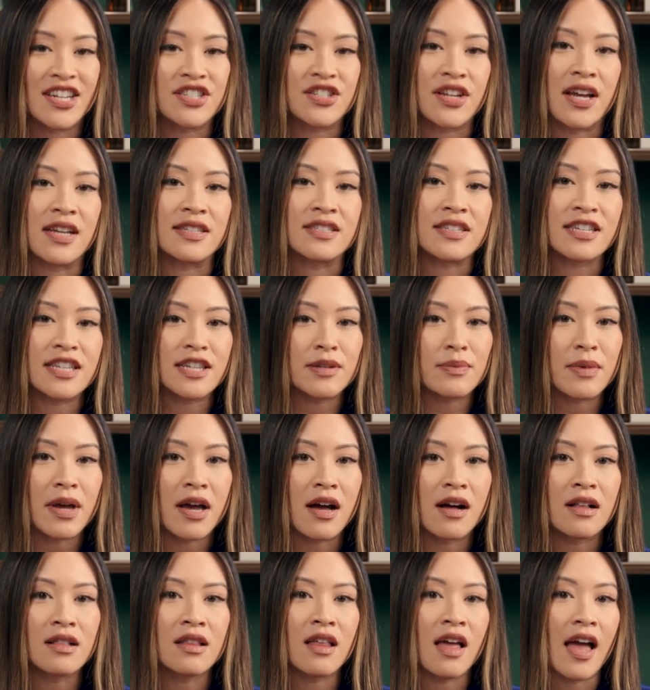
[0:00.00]
such as
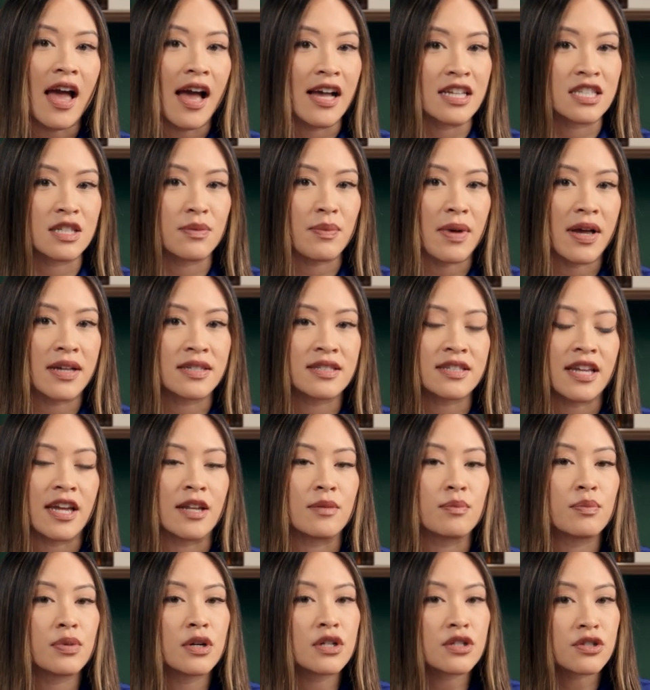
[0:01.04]
email, S M S,
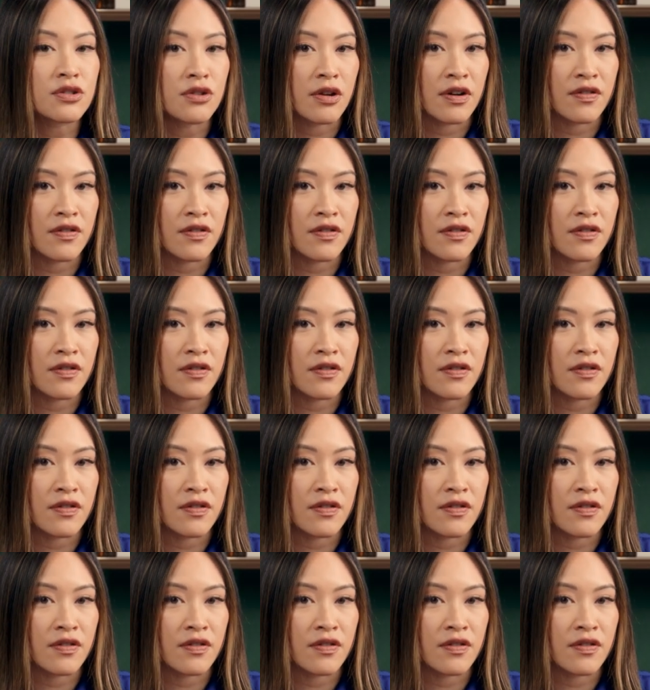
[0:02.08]
and push